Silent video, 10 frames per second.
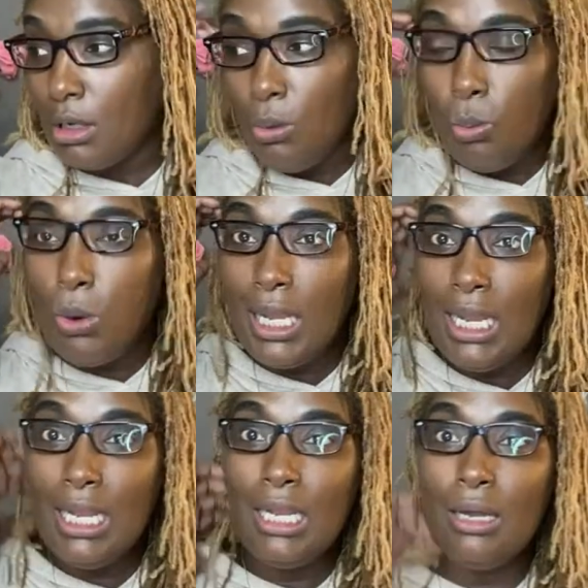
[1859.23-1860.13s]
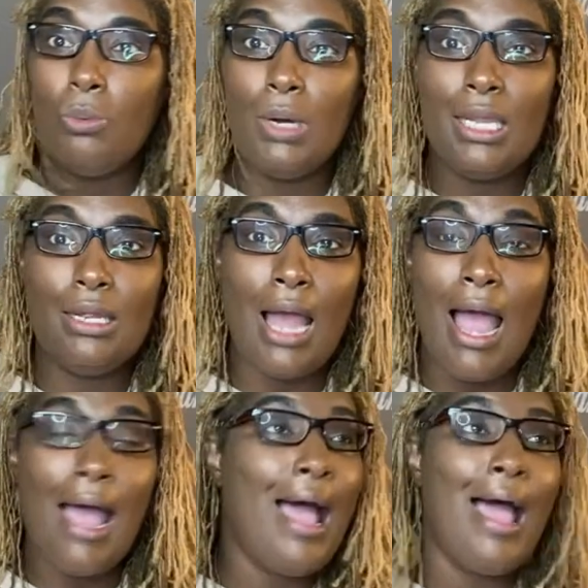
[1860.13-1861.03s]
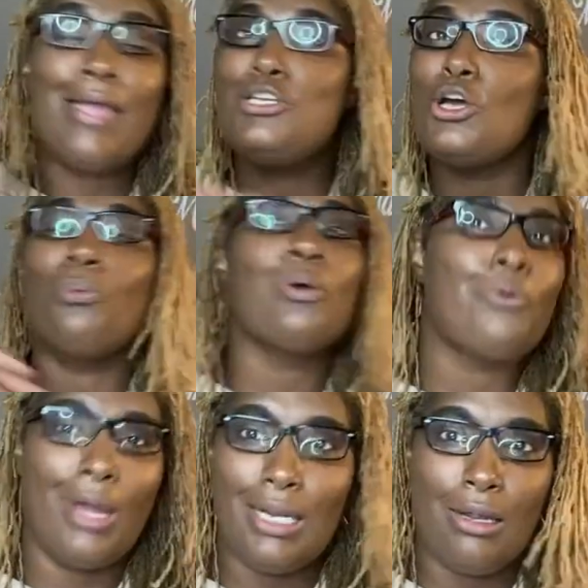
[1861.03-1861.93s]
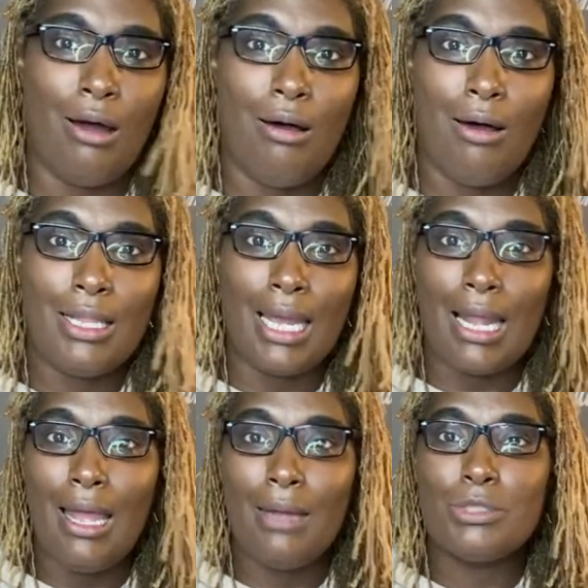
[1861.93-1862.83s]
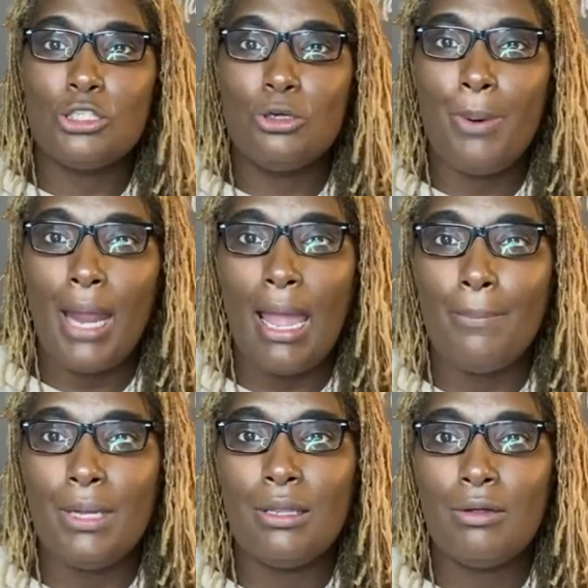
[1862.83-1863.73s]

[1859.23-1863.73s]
I don't regret it, y'all. Like I am super happy.